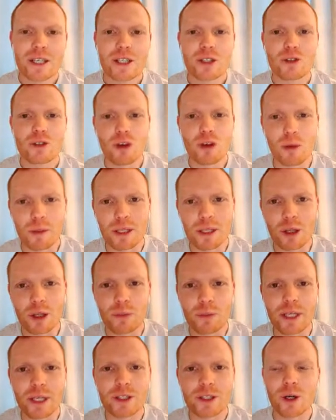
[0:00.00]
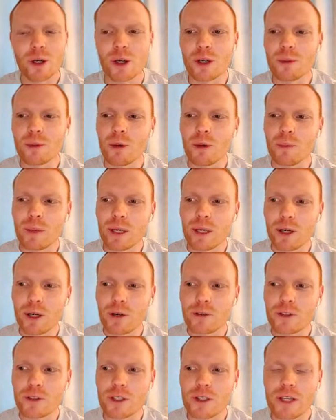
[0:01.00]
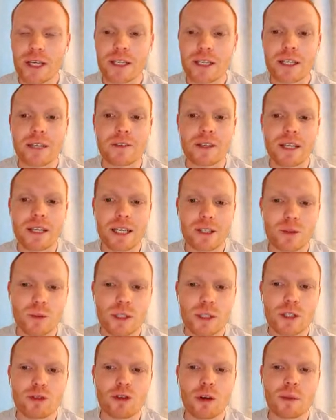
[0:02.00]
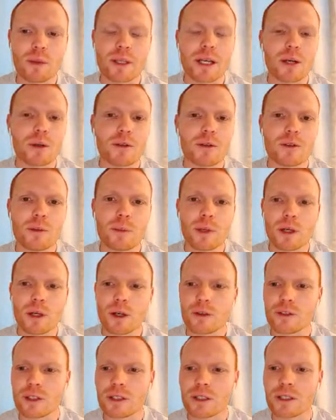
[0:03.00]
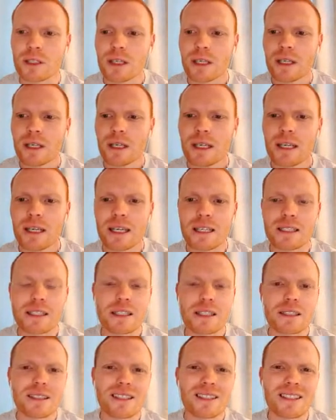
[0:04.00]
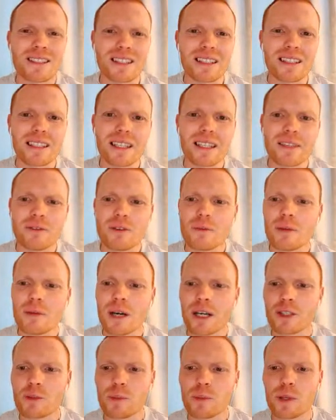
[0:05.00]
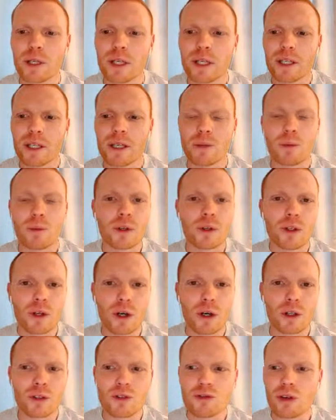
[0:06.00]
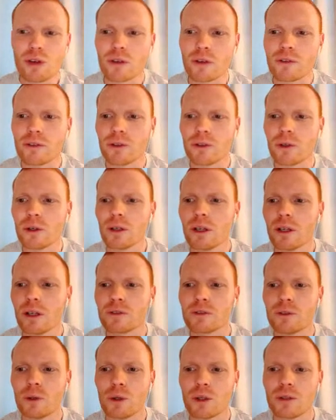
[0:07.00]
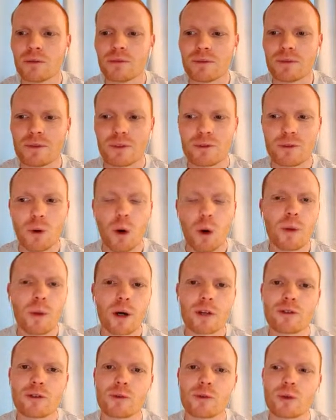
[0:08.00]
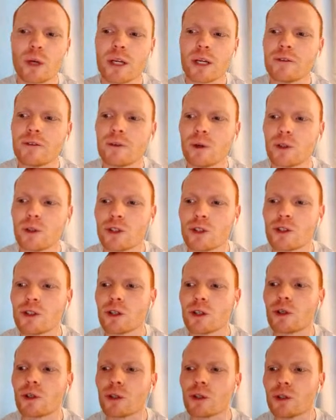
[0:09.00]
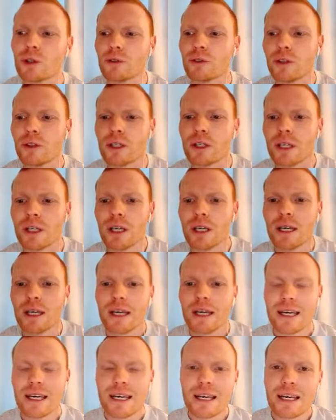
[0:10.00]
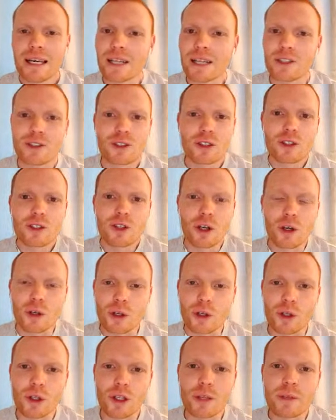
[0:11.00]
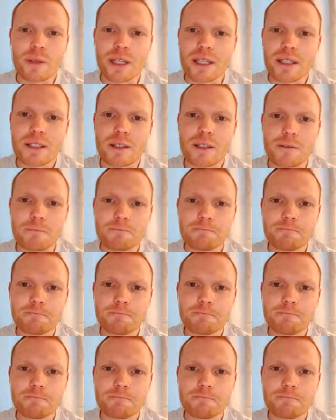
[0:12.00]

dropped a little bit talking about playoffs, and then even last week dropping out of the playoffs. And like you say, since the 18th of March, played 8, won none, drawn 4, lost 4, and 4 points from 24. It's just not good enough, and it's just not looking good at the minute, is it?